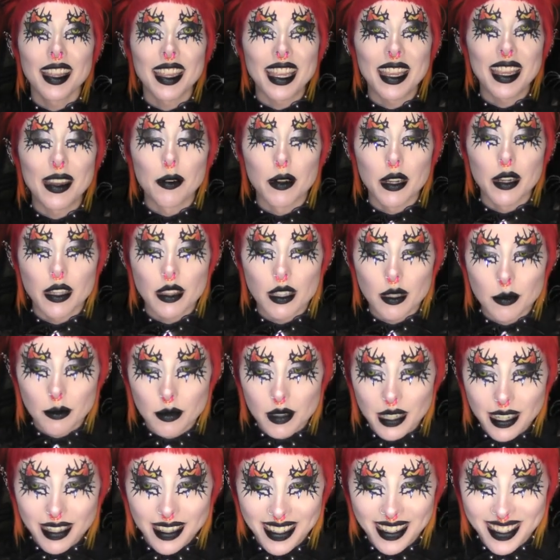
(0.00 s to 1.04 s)
hearing
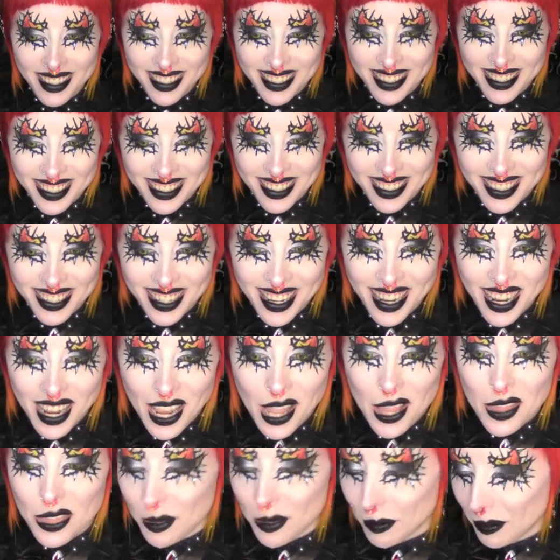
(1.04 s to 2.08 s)
them.
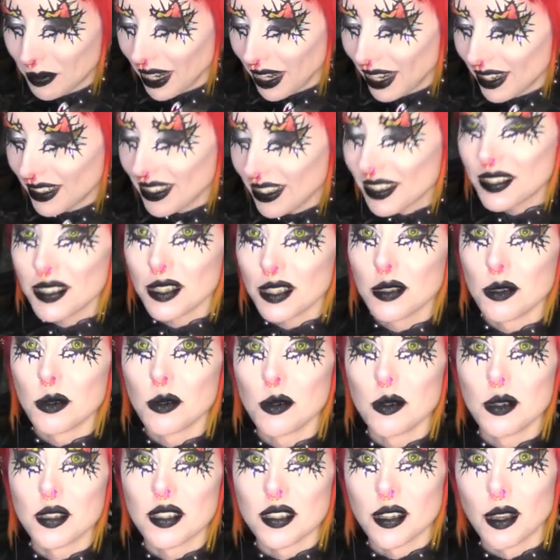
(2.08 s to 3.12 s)
The playlist is
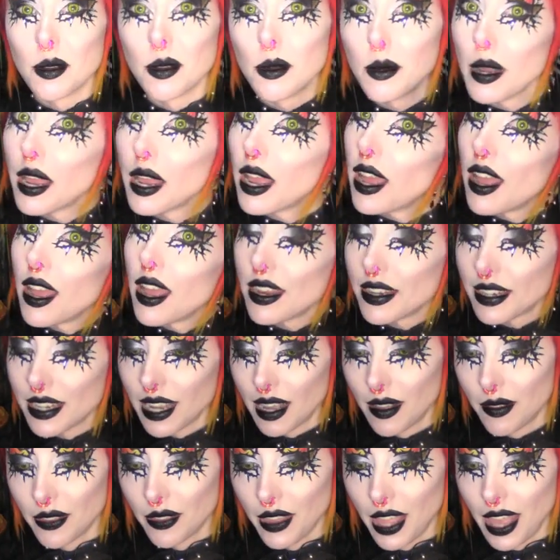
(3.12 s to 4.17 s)
also
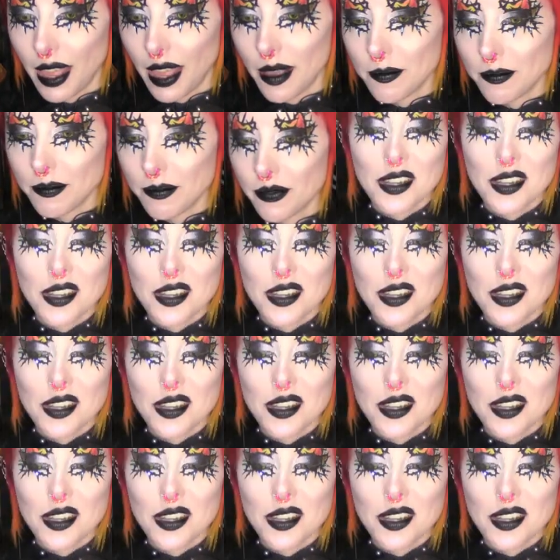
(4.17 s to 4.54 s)
down there.